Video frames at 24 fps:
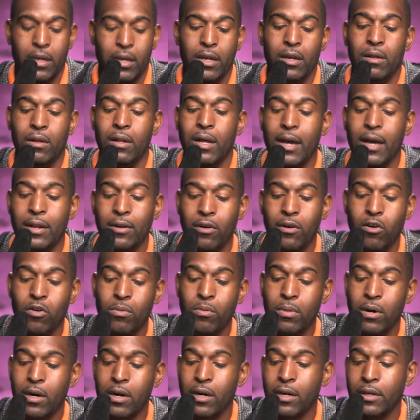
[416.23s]
Ilhan
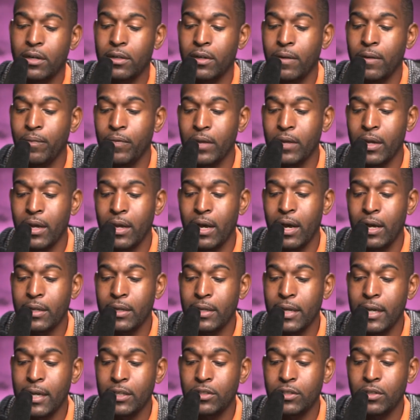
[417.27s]
Omar
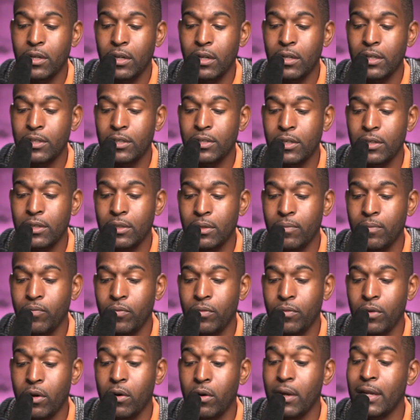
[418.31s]
engaged in illicit
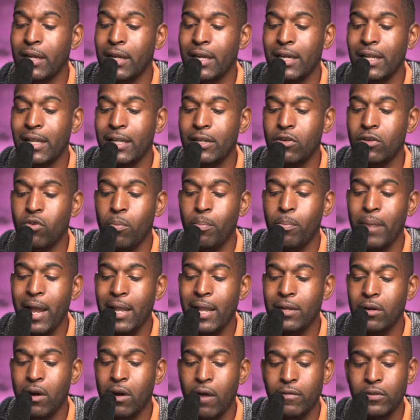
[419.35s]
or illegal
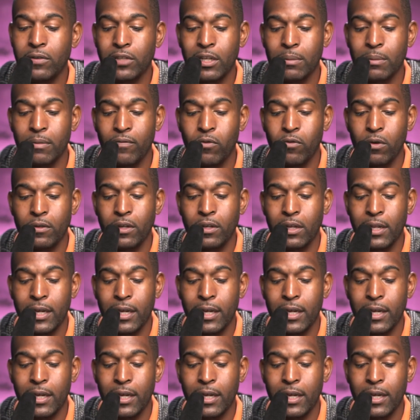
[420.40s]
ballot harvesting before the